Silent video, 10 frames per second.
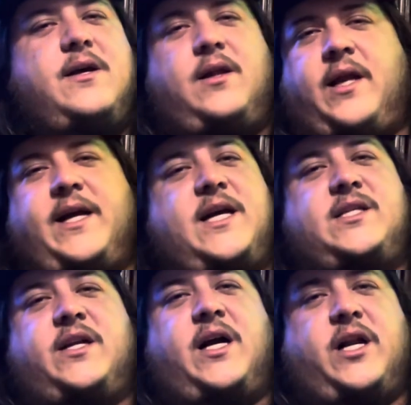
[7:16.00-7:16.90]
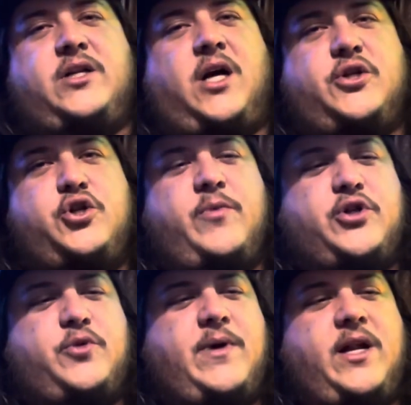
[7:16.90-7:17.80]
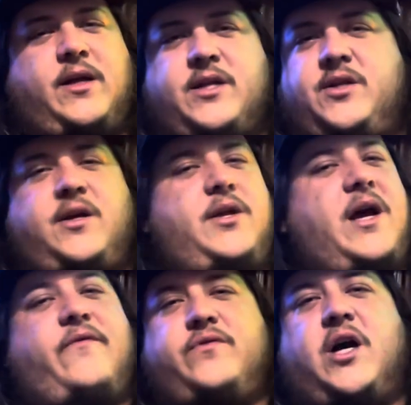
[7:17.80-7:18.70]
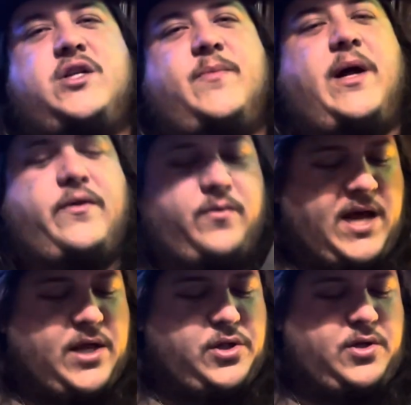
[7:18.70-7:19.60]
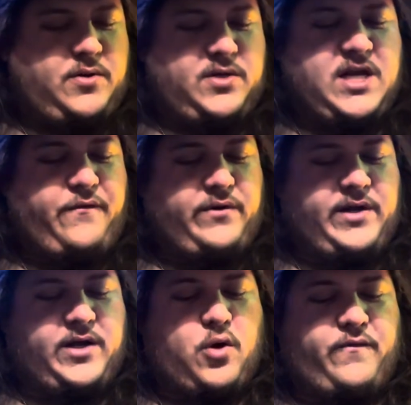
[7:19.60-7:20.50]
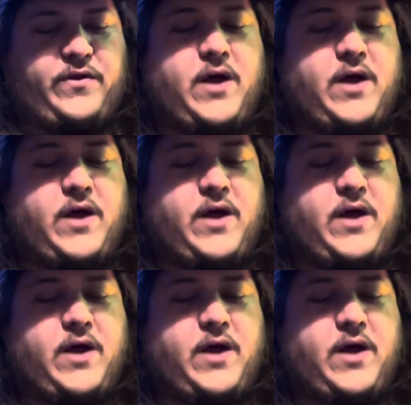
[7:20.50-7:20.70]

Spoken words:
Like I said, not going to talk too much about it because I've talked about it in the past. Definitely go for that